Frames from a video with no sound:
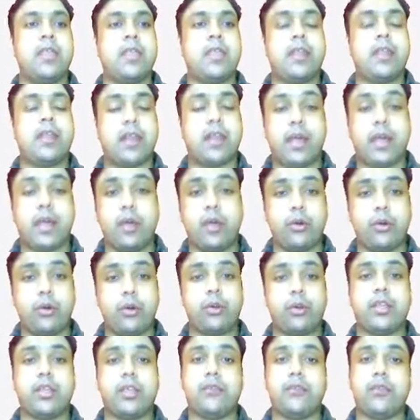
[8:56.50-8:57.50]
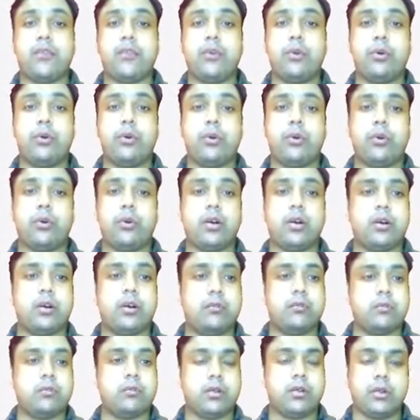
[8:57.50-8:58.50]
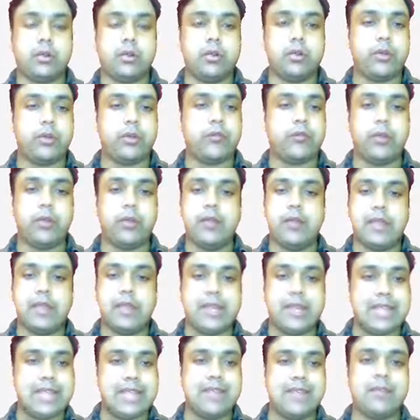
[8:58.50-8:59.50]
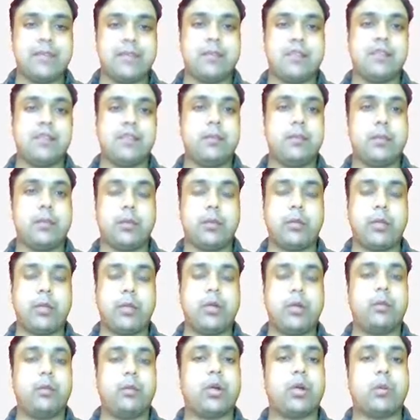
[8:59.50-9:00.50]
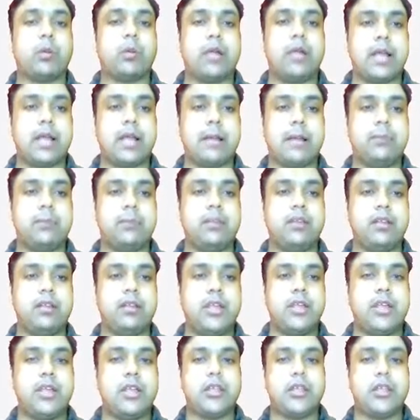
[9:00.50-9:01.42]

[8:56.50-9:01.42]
Now if if you will leave this in between, what will happen,